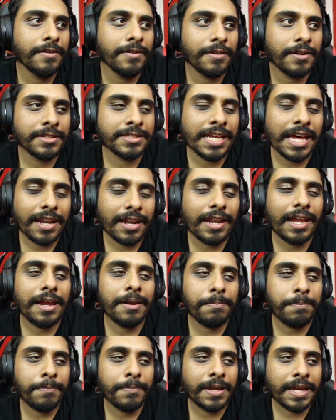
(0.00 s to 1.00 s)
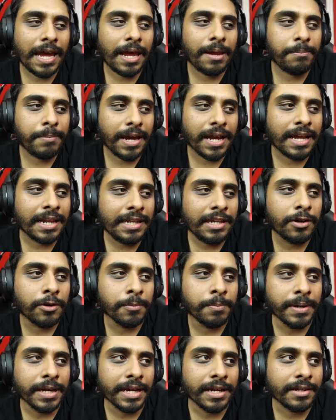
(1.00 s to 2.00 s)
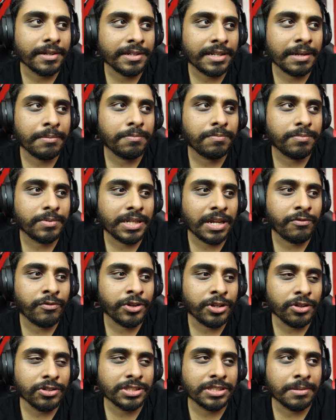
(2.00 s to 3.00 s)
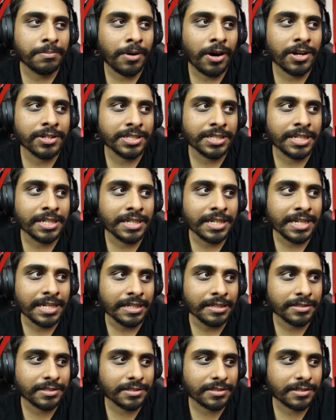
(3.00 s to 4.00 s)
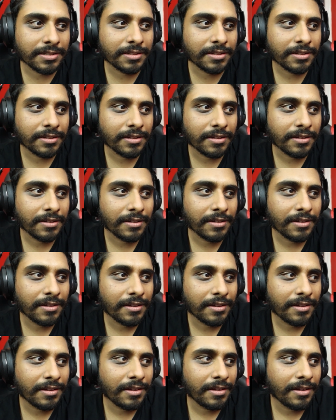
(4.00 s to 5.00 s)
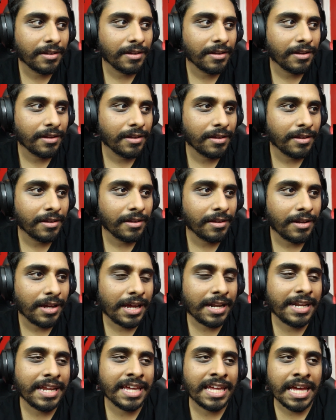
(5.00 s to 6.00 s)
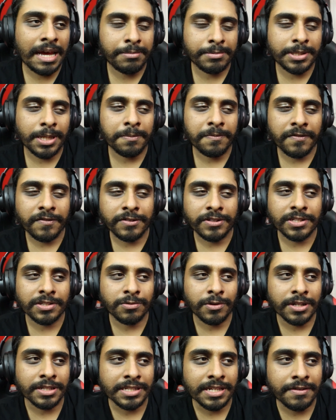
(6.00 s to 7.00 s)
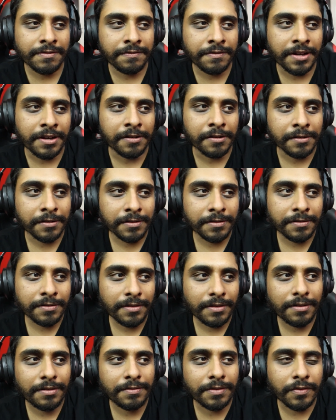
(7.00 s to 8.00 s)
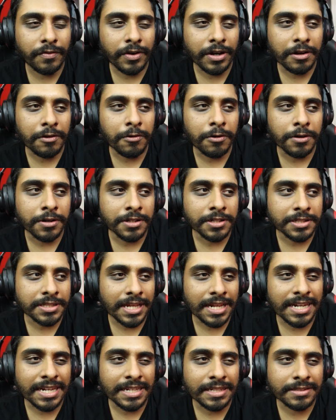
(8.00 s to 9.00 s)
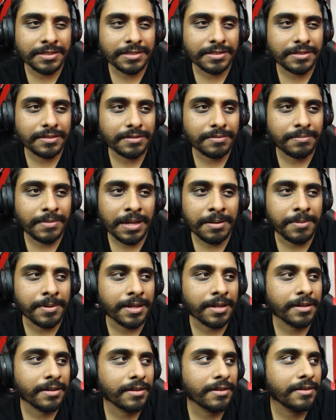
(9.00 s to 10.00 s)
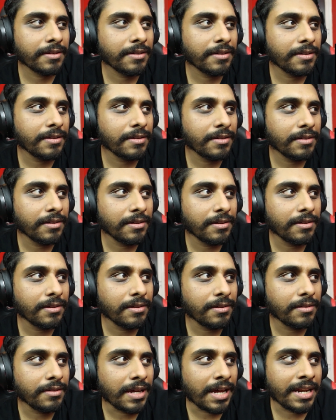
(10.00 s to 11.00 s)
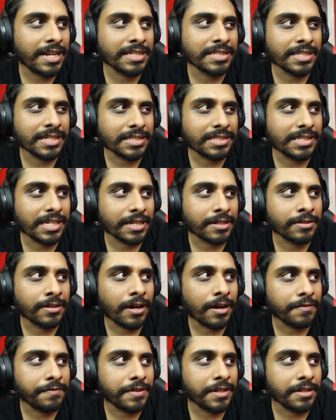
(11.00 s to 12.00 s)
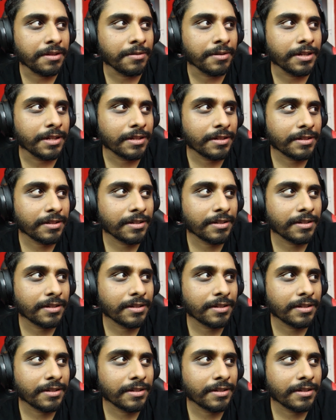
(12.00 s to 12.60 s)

Because Adelaide came back a little bit. They reduced the margin at least. And they kept tough with the Swans, I felt, for three quarters at least, maybe. At least in the second half, anyway.